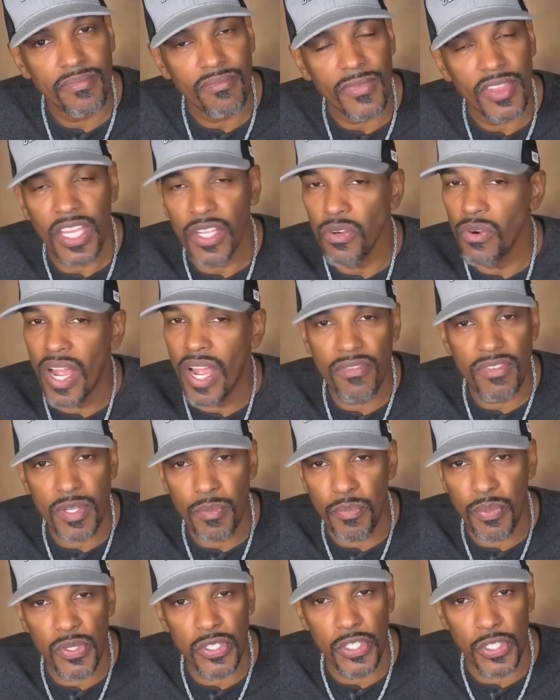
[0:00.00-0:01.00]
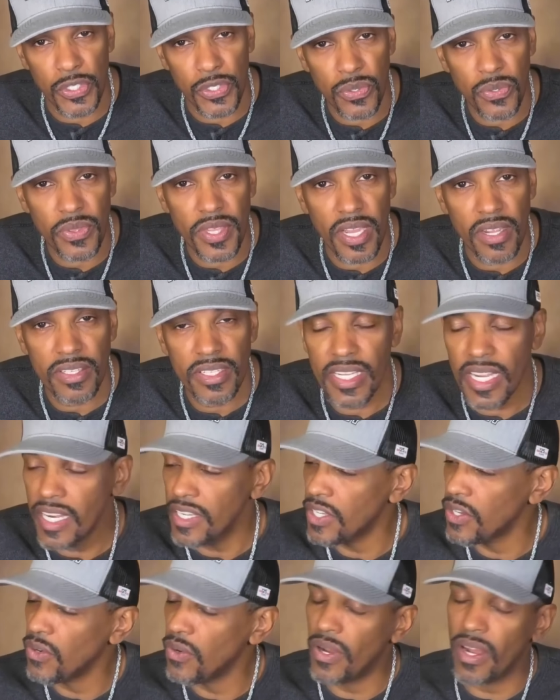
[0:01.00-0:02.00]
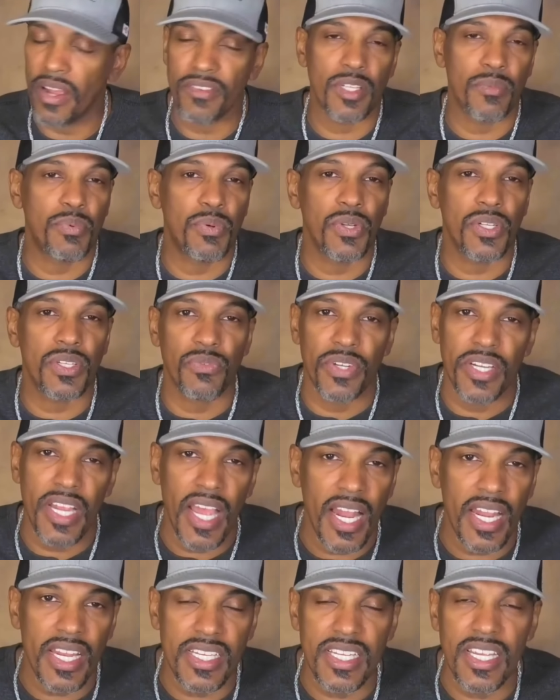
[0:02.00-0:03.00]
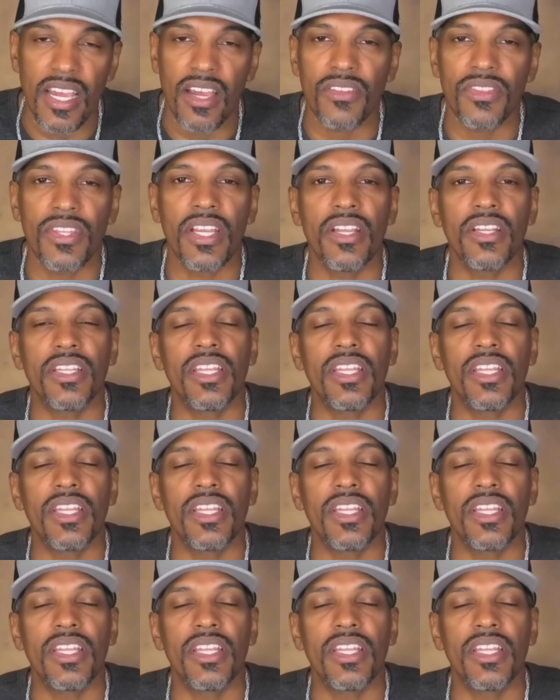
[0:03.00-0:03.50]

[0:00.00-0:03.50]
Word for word: They don't have to put the truth out there. They don't have to put reality out there.